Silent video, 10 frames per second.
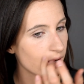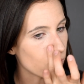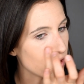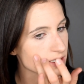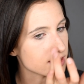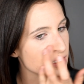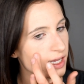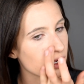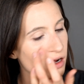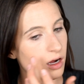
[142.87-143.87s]
I want to
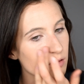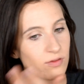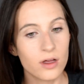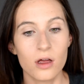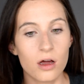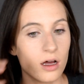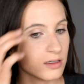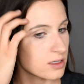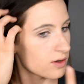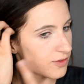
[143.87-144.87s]
take it off.
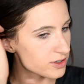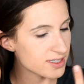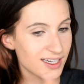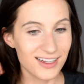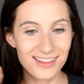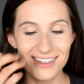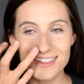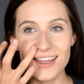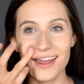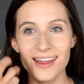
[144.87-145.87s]
Also, if you're seeing these